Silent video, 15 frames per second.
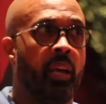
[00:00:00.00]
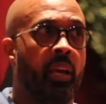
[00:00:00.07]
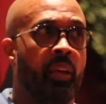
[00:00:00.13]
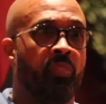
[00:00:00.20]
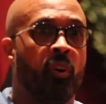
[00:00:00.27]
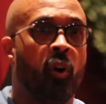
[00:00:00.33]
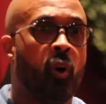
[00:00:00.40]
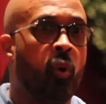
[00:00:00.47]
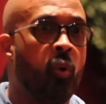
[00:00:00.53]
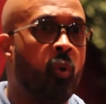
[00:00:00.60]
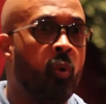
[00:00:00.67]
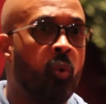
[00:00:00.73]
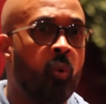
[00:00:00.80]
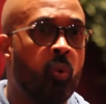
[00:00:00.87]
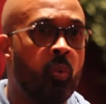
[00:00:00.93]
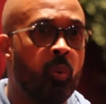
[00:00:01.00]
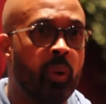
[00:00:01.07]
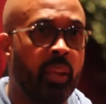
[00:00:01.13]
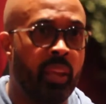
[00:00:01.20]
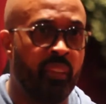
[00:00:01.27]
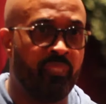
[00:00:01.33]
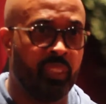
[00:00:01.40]
and the whole
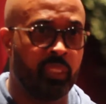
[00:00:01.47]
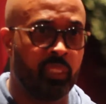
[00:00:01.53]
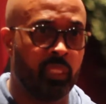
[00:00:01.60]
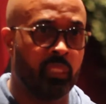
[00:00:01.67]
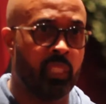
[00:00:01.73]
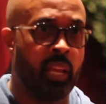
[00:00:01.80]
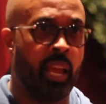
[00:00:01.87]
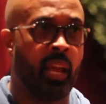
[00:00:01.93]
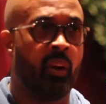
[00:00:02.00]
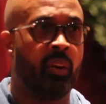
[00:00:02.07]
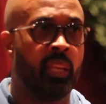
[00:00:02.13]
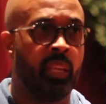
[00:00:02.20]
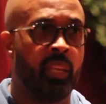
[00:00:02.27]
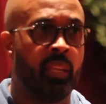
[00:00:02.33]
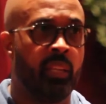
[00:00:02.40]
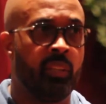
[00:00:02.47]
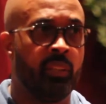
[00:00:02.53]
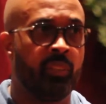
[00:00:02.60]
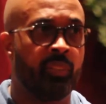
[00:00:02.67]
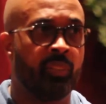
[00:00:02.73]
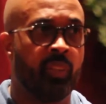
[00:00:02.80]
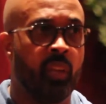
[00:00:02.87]
emphasis now
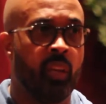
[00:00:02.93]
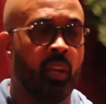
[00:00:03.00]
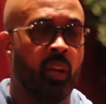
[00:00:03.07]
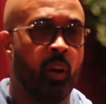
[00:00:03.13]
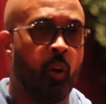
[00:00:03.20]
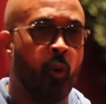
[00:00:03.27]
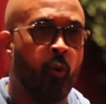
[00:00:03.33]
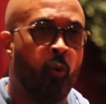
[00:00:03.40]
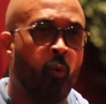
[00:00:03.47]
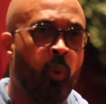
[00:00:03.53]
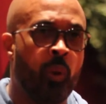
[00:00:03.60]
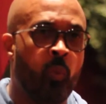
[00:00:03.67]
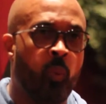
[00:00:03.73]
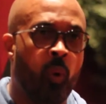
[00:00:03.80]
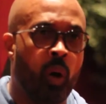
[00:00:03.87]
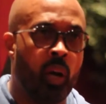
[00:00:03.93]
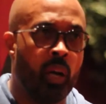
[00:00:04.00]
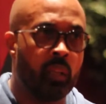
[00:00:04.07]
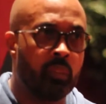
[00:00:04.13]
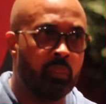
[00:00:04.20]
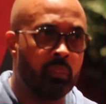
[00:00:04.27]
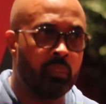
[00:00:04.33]
is we
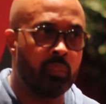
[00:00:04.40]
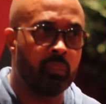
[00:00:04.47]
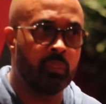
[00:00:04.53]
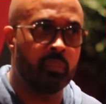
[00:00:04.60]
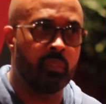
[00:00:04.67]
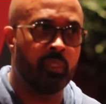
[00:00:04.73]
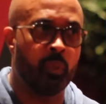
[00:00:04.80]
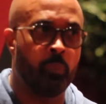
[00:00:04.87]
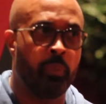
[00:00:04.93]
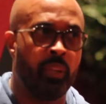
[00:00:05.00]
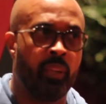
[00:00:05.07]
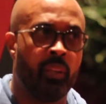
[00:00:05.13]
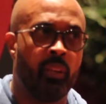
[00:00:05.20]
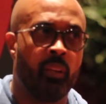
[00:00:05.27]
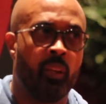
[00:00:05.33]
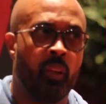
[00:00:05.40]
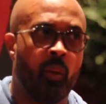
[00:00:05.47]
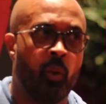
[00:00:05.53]
want to be,